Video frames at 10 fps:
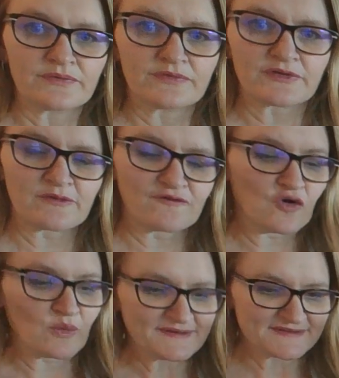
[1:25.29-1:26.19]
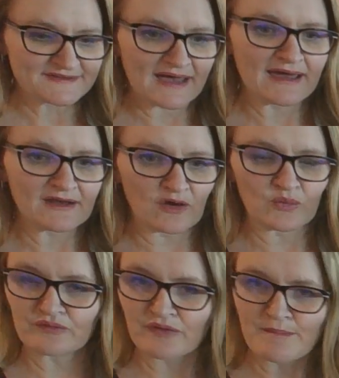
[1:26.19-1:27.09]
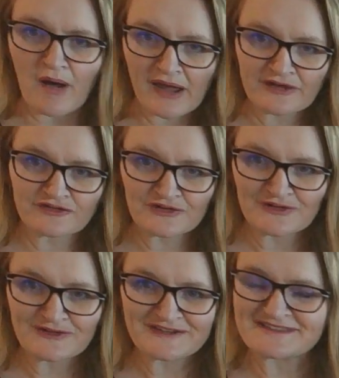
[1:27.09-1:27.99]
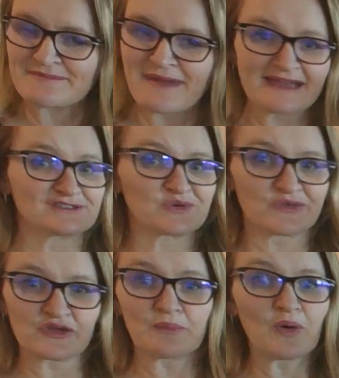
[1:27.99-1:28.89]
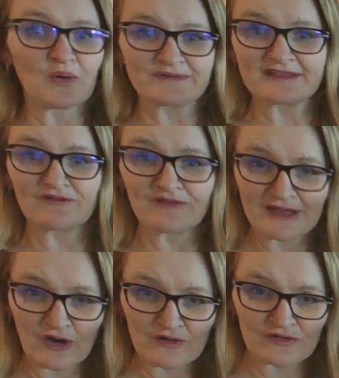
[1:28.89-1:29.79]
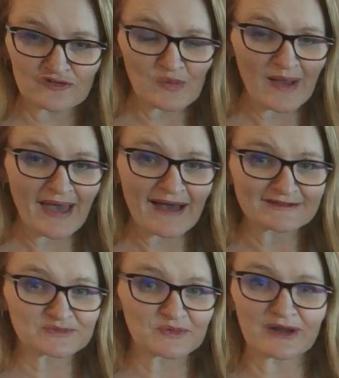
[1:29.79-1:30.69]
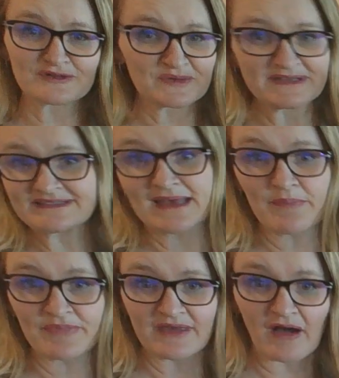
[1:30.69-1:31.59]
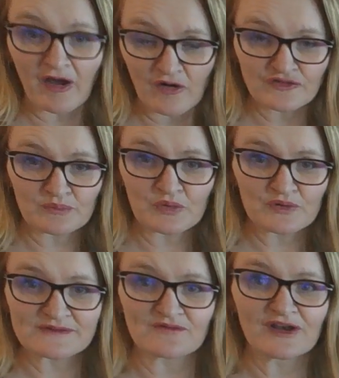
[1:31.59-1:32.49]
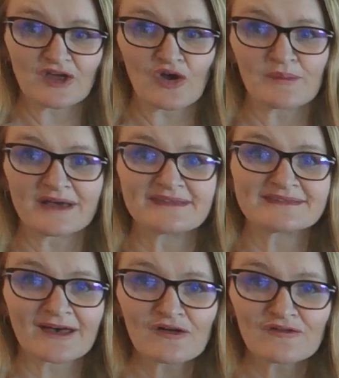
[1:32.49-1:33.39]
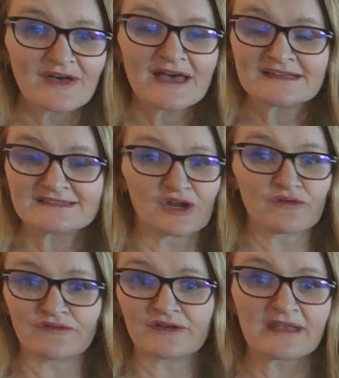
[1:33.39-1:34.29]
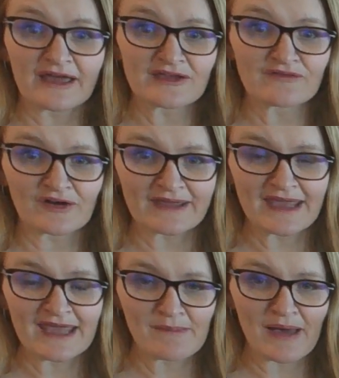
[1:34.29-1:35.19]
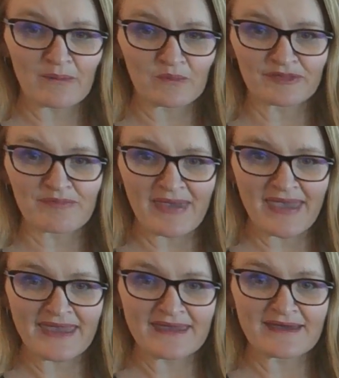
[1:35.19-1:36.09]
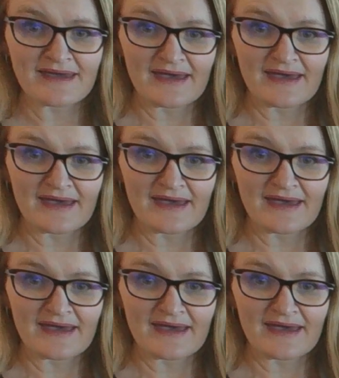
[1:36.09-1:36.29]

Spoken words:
So before we start, I want to remind you just to make sure that you're pausing the video throughout. When I'm doing something, I often pause the video myself, so don't feel like you've got to keep up with me.